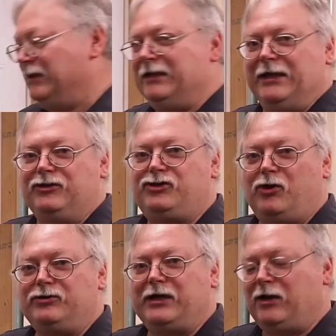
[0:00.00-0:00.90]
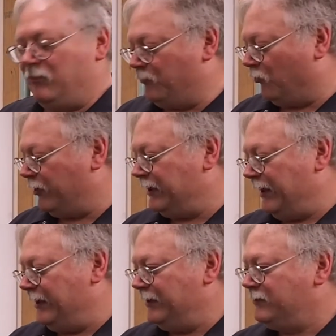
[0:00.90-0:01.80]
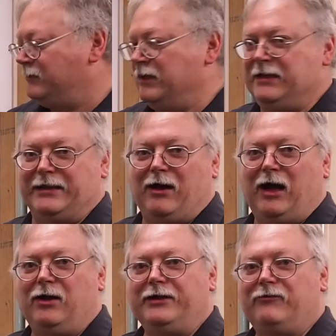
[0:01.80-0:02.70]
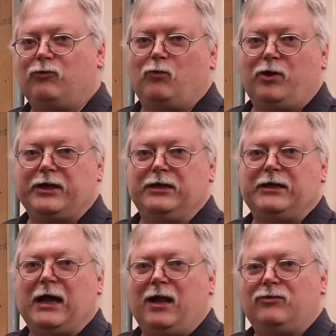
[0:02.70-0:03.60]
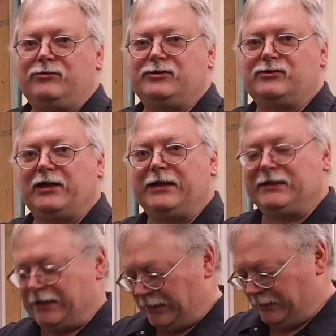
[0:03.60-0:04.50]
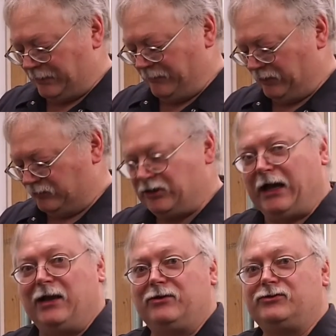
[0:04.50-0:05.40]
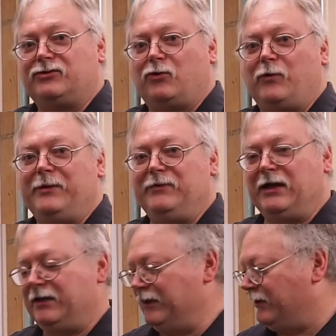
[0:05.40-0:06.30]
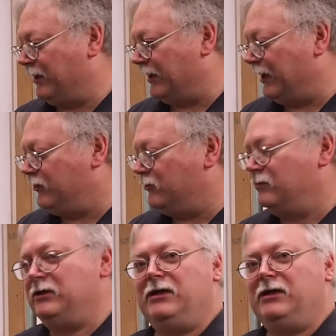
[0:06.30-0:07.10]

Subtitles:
it shows you how important that is. Now, I'll never work in tolerances like that. I mean, those tolerances are way beyond anything I do.